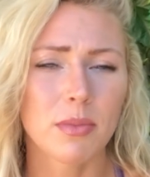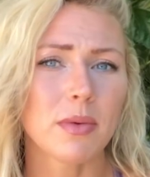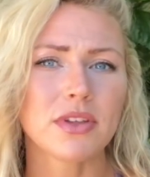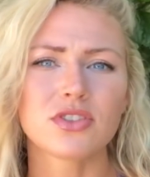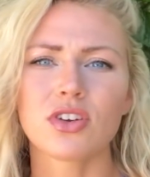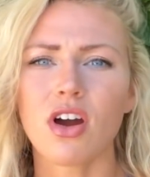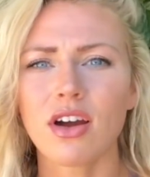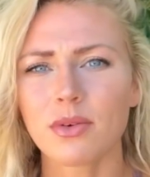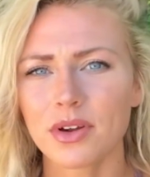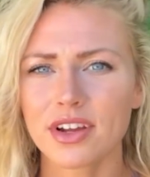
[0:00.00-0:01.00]
Maybe it's your
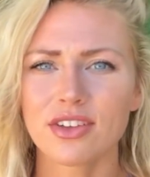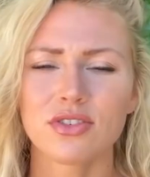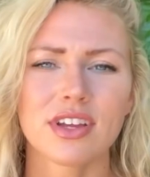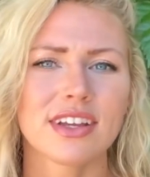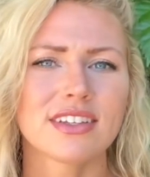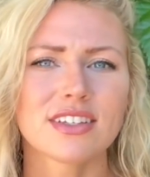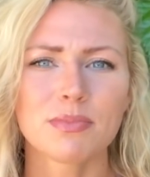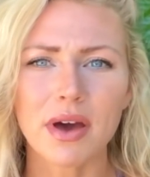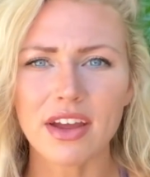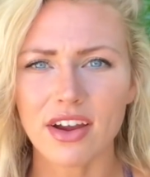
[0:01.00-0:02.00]
artwork and you can
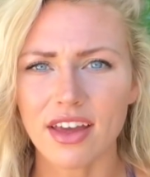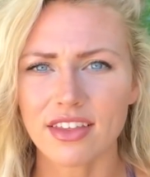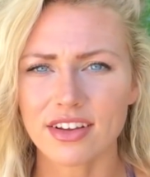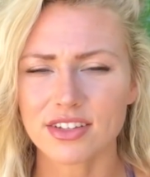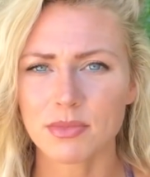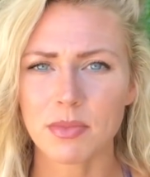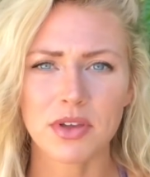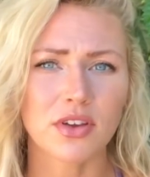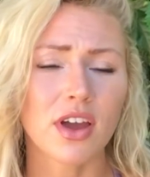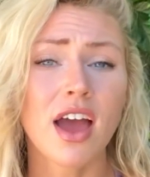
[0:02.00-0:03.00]
inspire others. Maybe
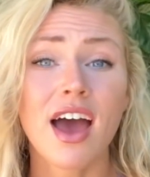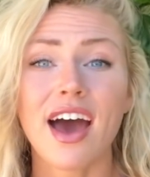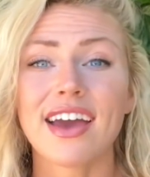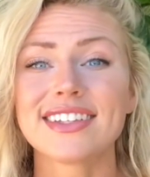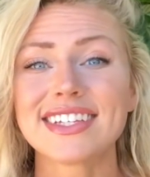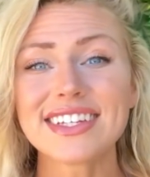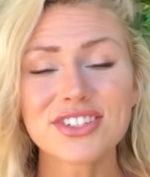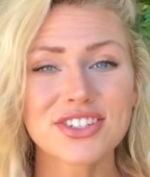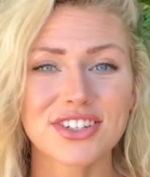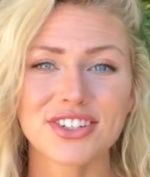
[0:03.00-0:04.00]
you're a
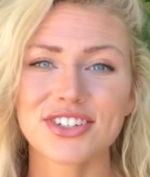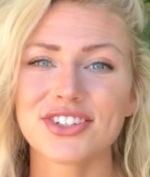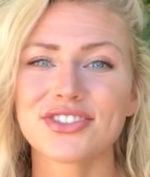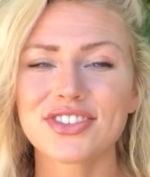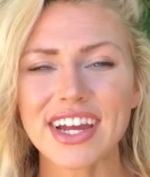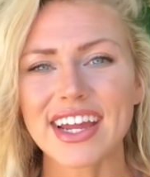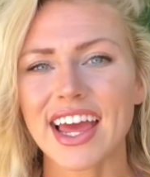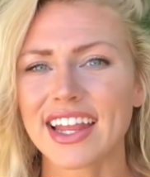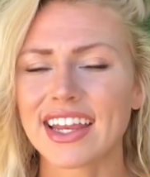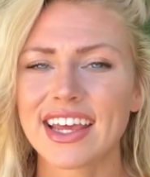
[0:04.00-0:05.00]
teacher and you're great
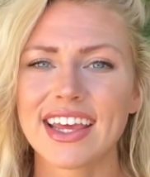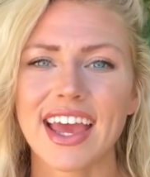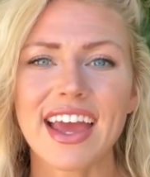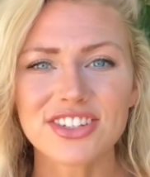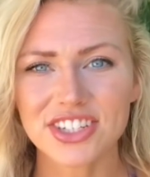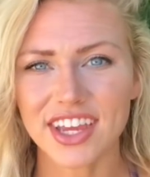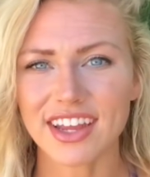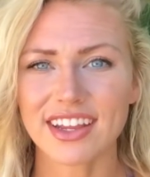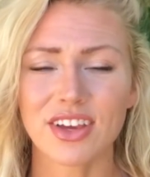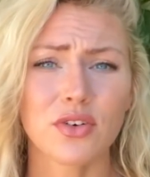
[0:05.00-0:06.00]
at
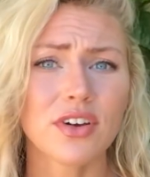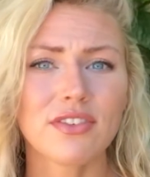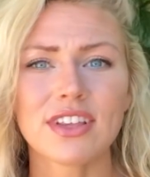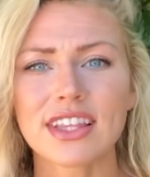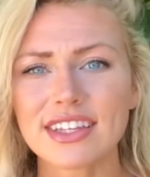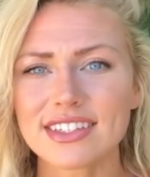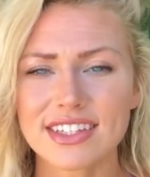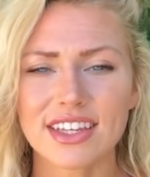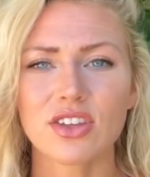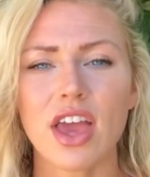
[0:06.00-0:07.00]
educating or even
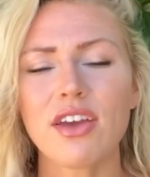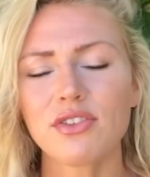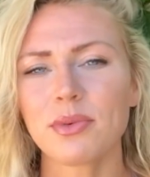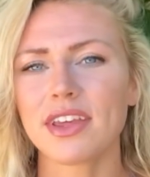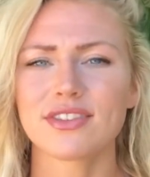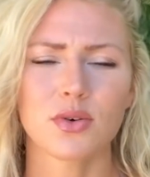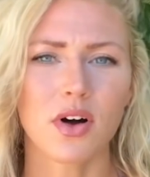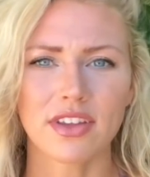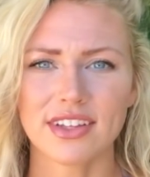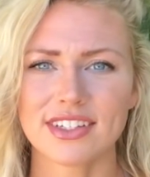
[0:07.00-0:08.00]
listening. Everybody has
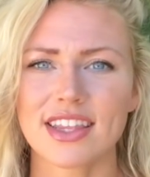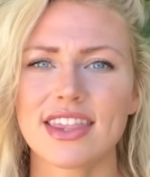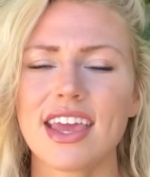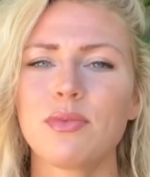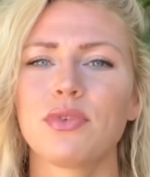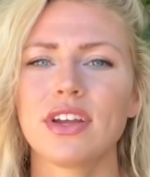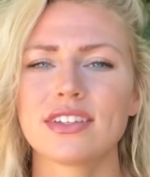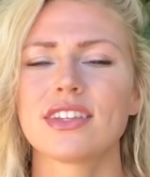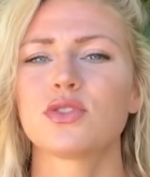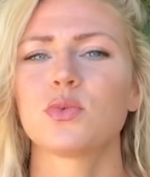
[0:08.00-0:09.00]
qualities that they bring
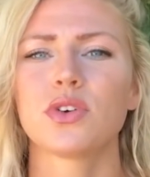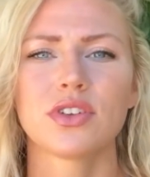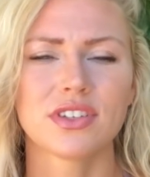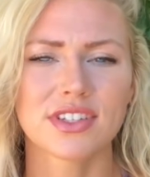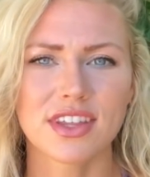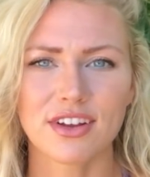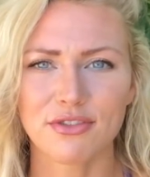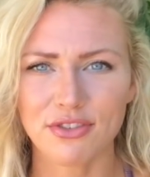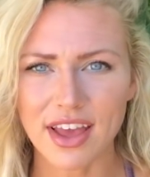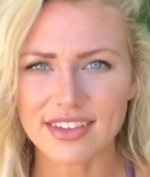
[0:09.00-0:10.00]
to this world and to their
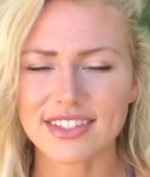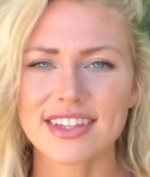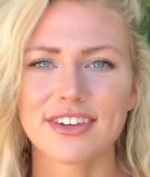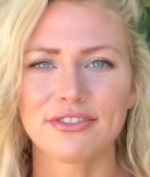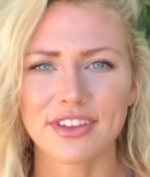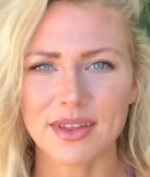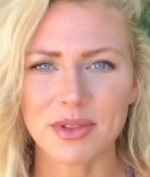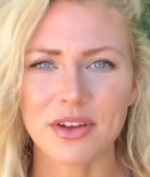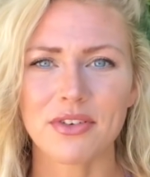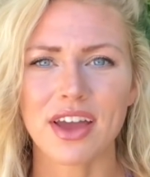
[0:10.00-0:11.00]
friends and their
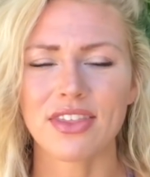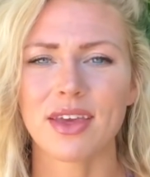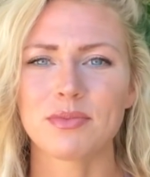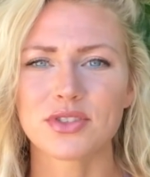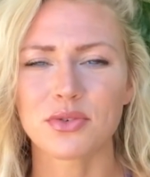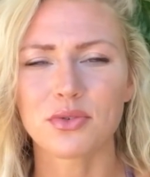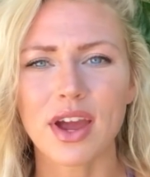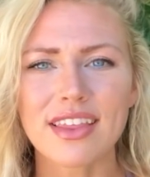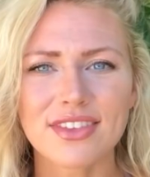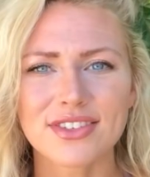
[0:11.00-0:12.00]
family around them. So
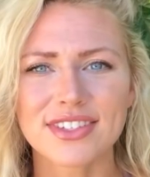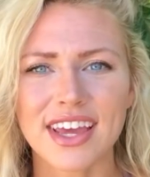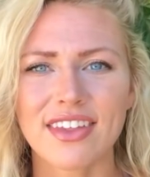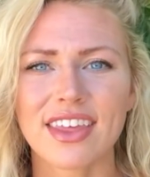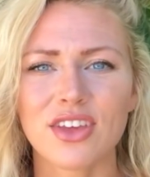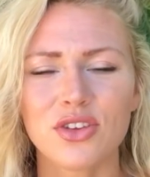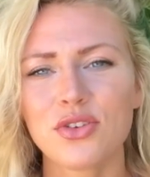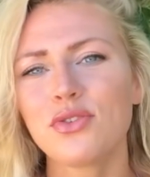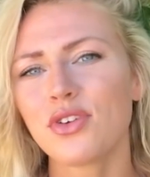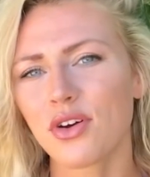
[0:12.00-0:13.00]
write those down that
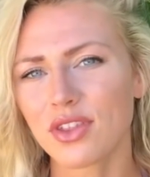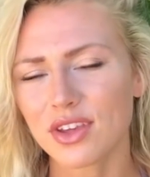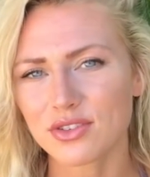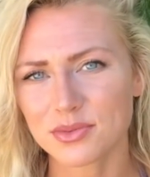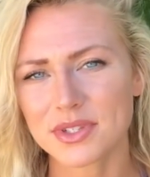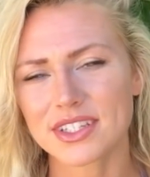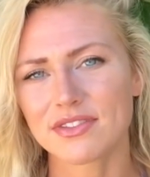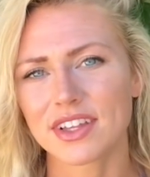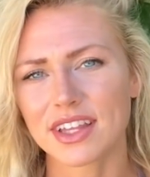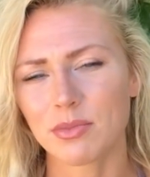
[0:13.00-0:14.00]
you know that you
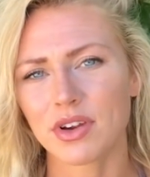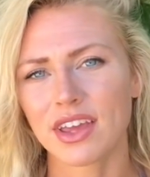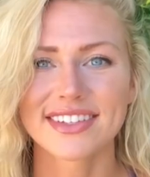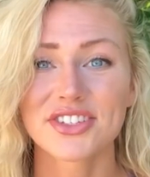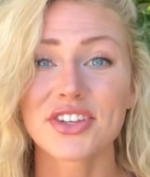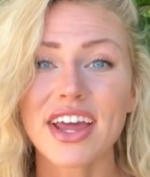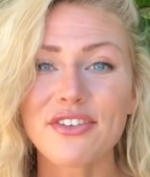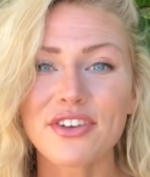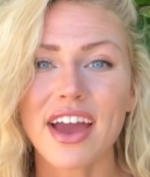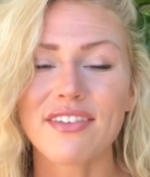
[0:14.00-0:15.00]
specifically bring. So now
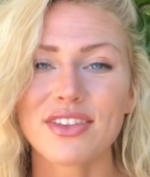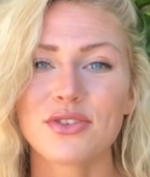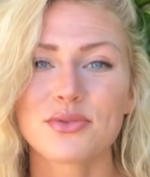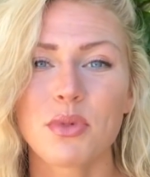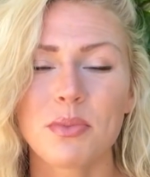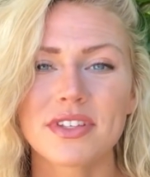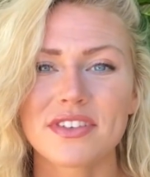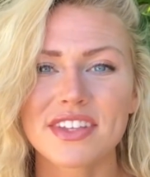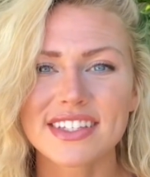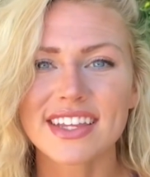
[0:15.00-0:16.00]
if you're having those moments
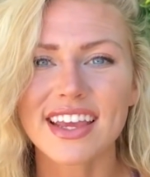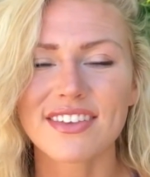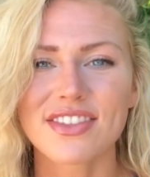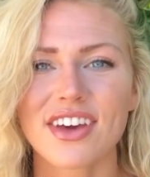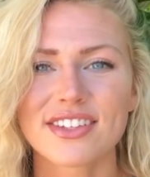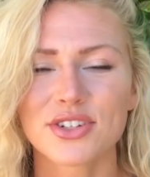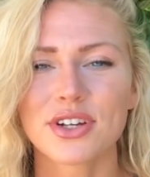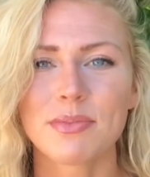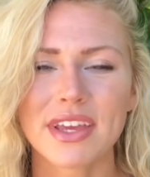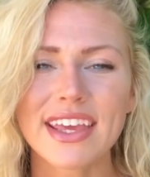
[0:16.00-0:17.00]
of these negative thoughts
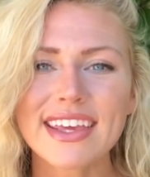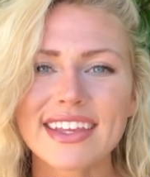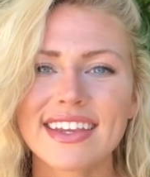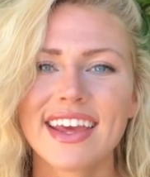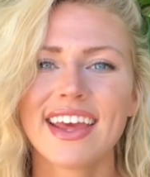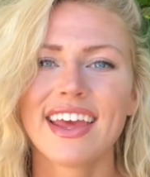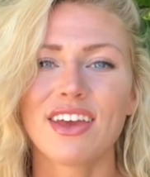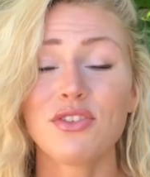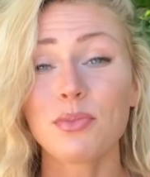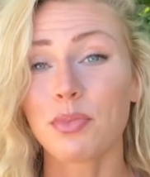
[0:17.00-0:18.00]
creeping in,
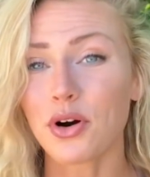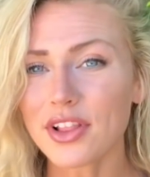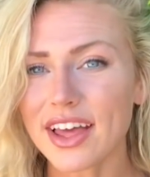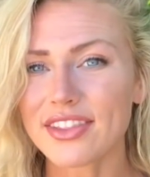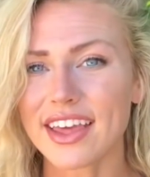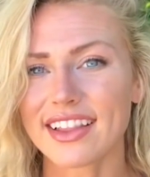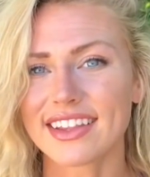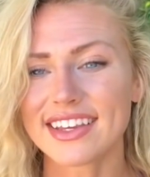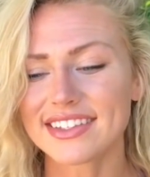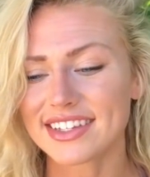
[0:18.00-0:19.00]
if you pull out that
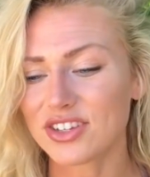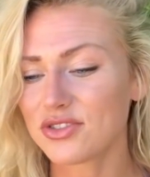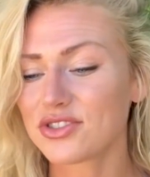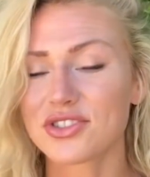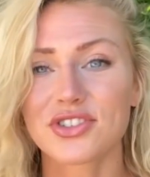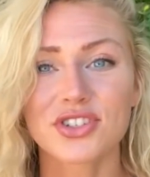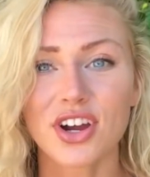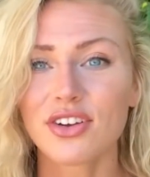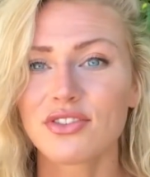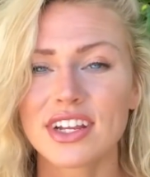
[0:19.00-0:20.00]
list and you just
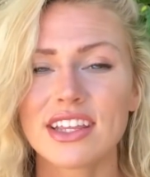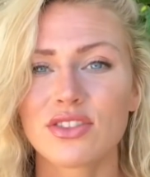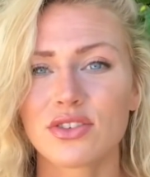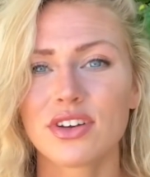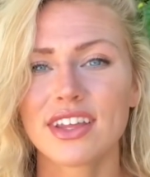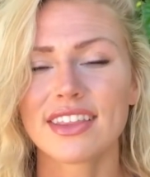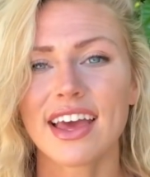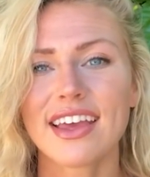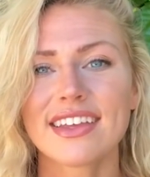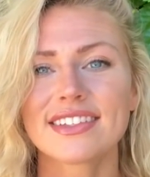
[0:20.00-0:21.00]
start reading through it,
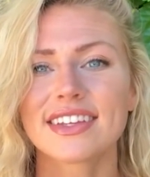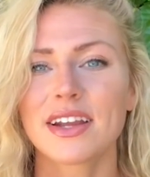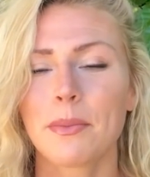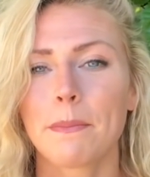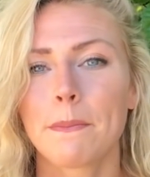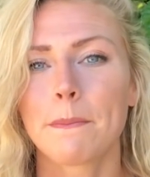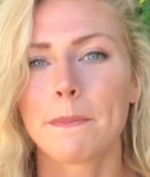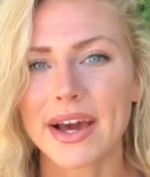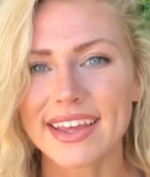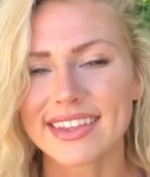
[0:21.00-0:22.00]
that is going to
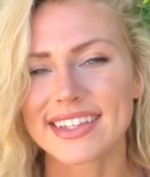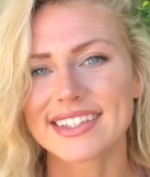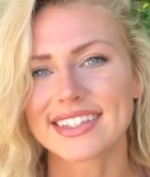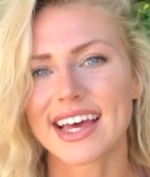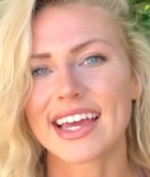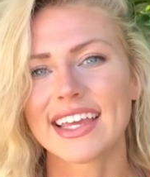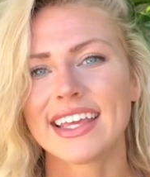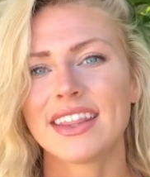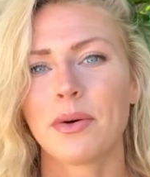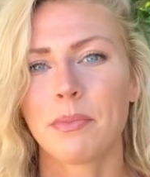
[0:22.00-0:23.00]
bite this lie
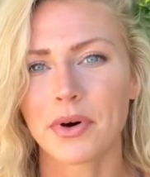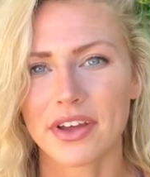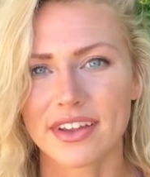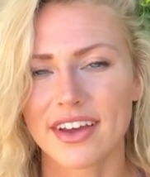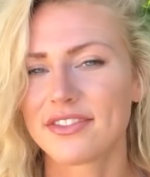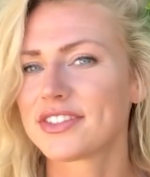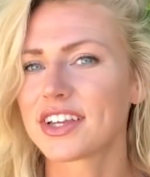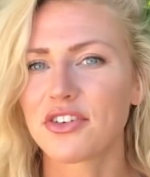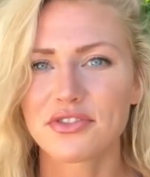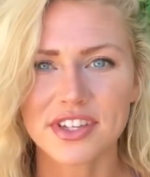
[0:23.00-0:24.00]
in the butt of
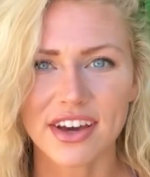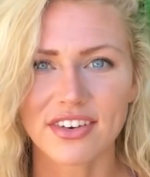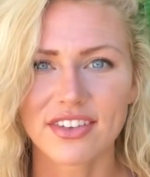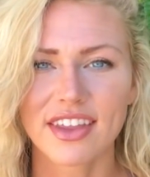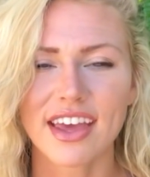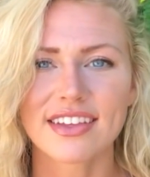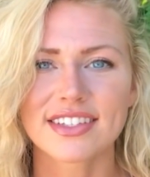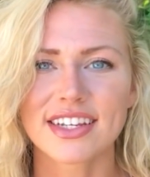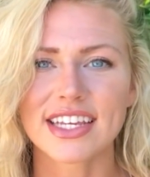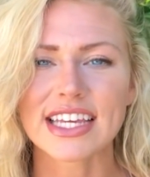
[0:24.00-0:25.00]
self-doubt. That is
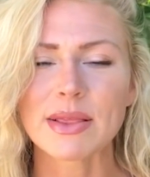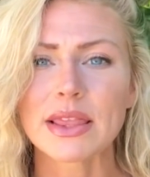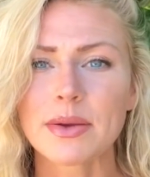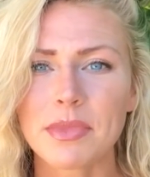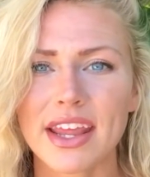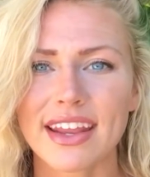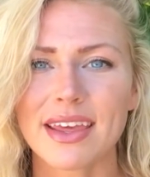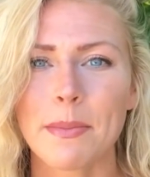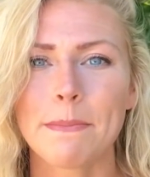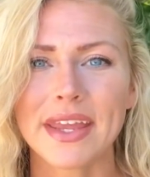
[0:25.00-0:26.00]
going to eliminate
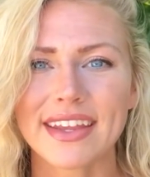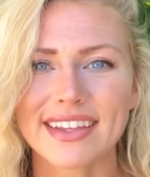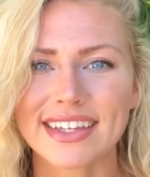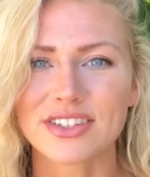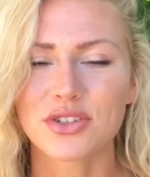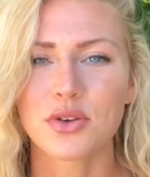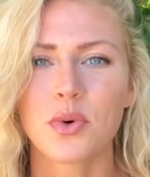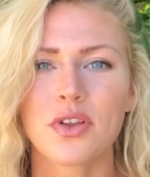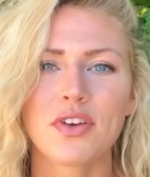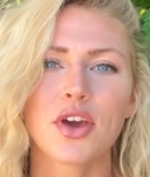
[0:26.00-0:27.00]
it immediately, so you
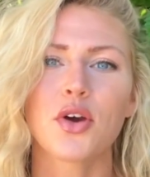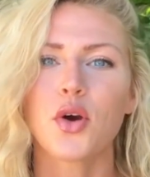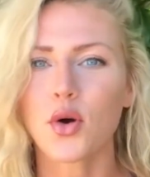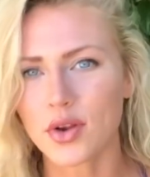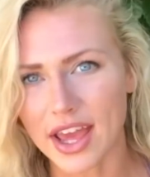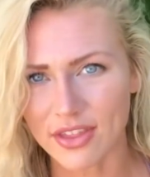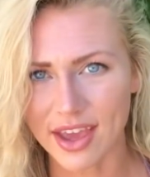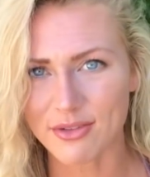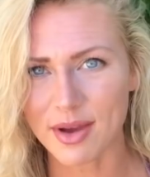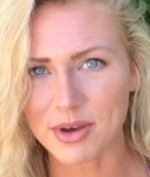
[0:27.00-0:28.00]
won't even go down
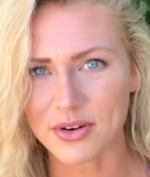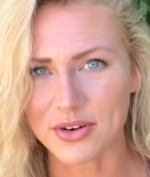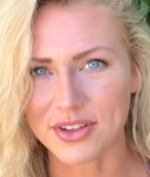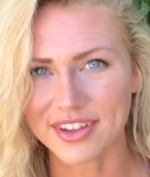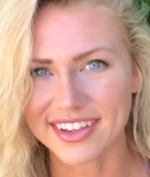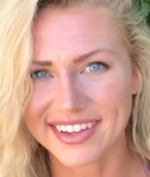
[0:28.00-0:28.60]
that rabbit hole.